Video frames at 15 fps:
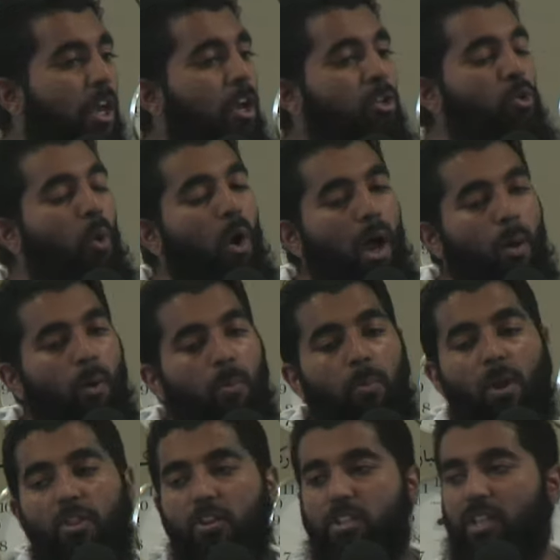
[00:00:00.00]
to our
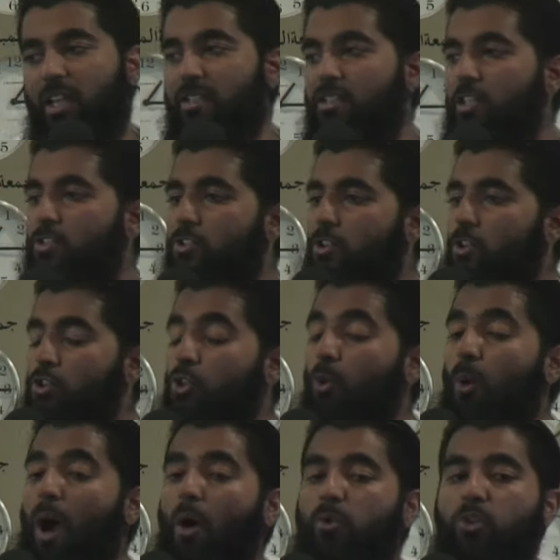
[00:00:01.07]
brothers and sisters
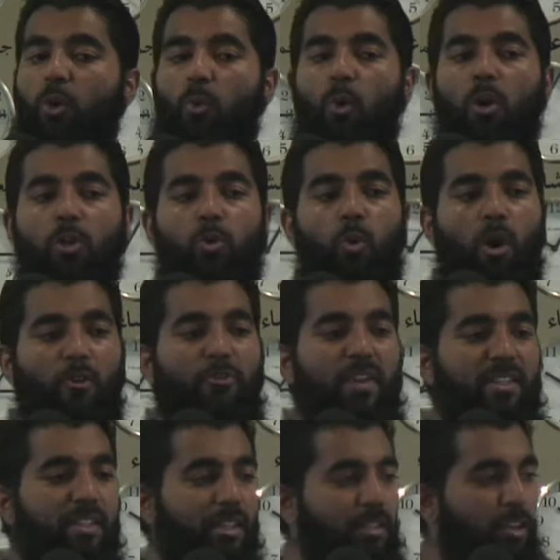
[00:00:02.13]
throughout the world who are
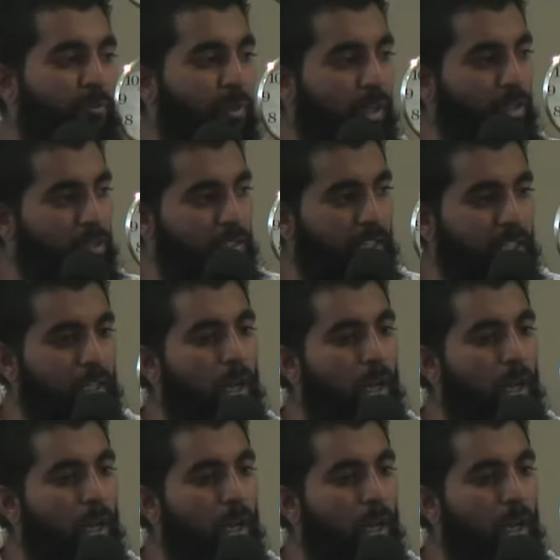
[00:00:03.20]
facing difficulty,